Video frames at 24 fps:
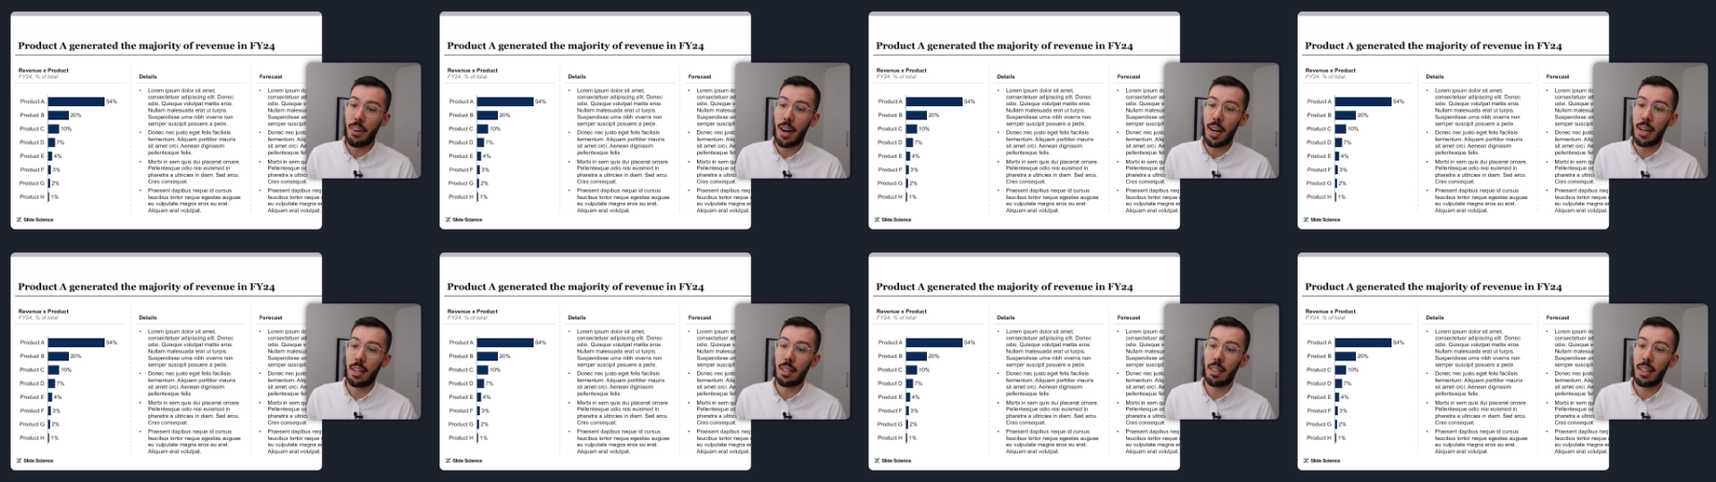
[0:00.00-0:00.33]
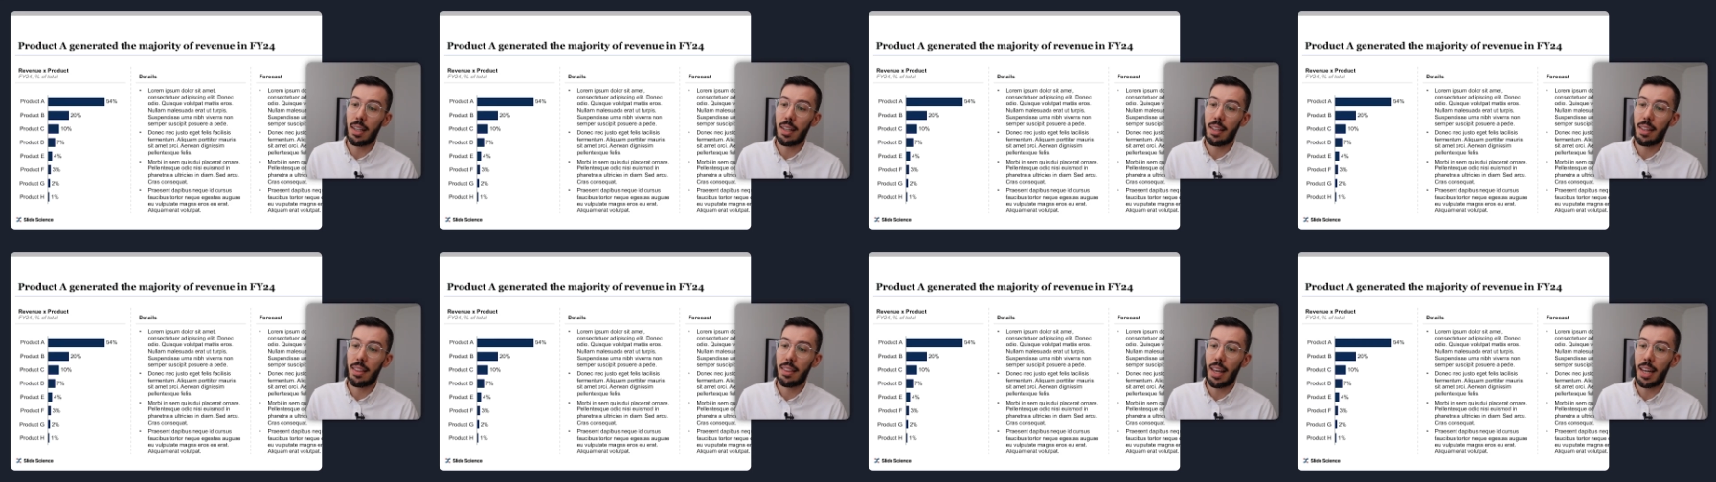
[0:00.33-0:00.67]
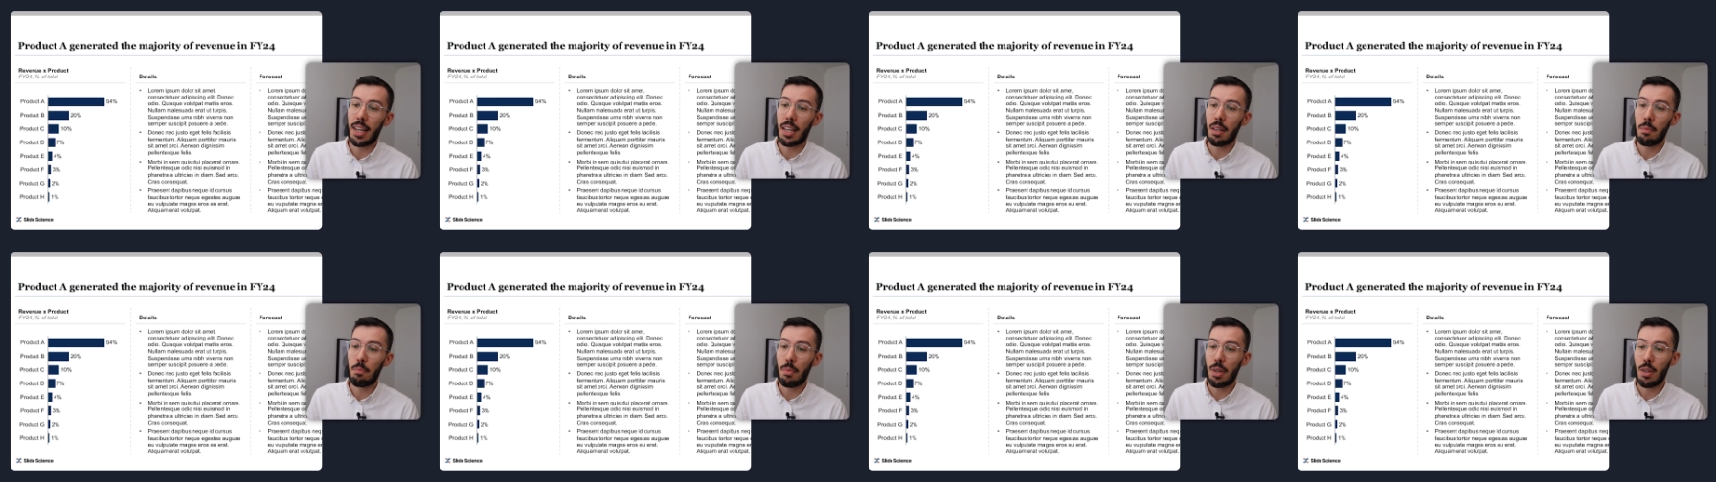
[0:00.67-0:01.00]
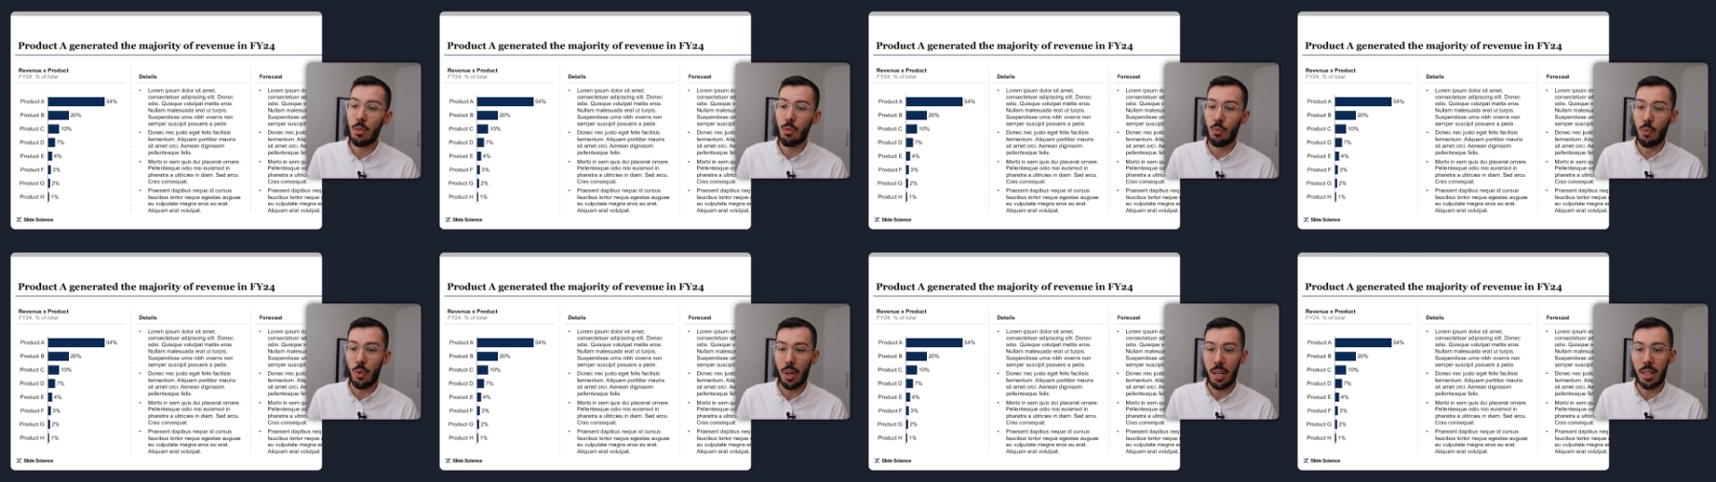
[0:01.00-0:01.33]
finally, they can be
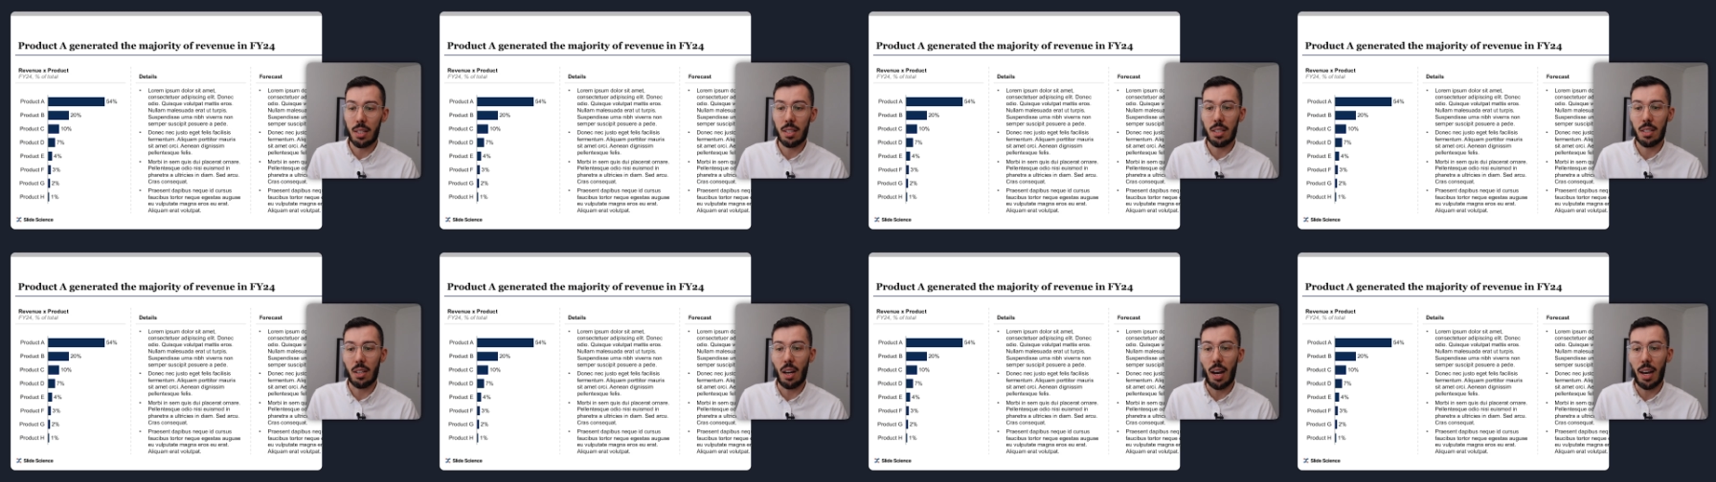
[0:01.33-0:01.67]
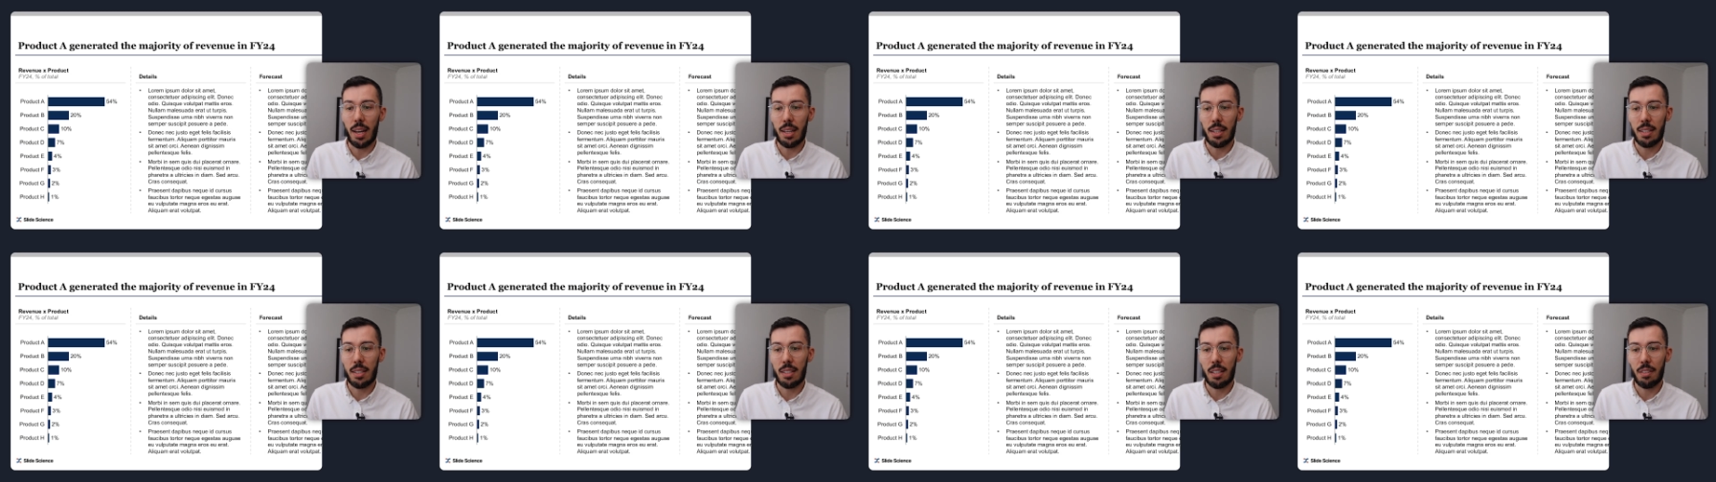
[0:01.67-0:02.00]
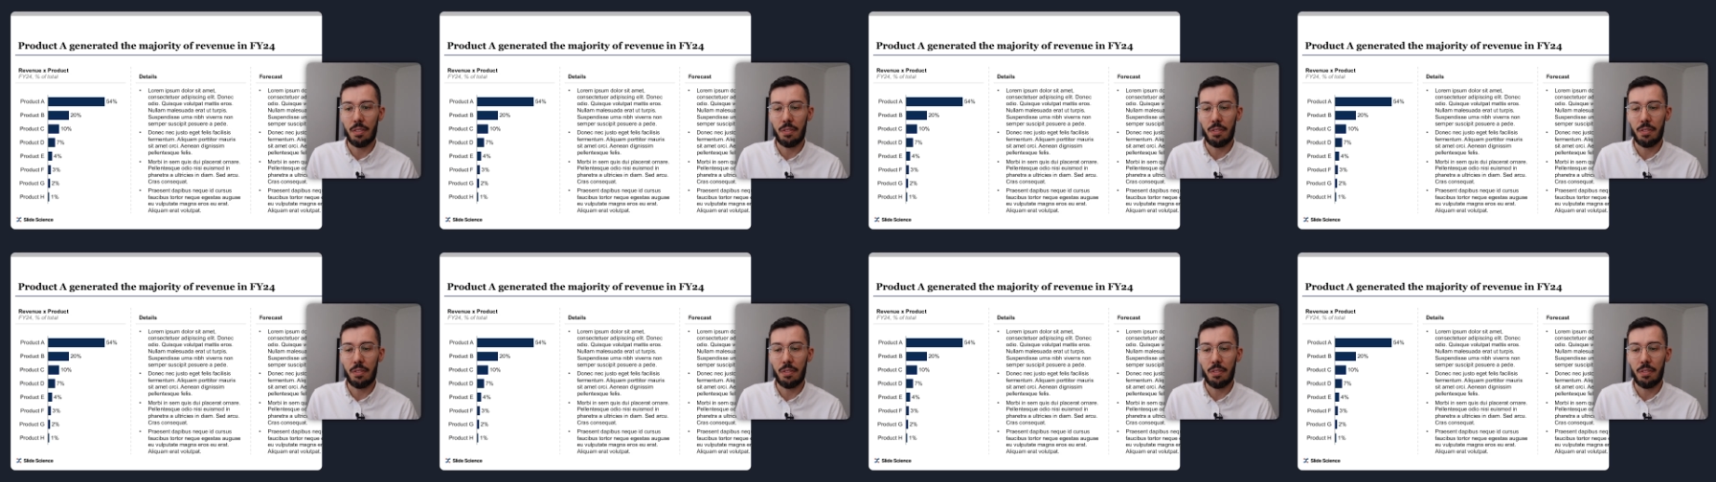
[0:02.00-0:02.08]
resized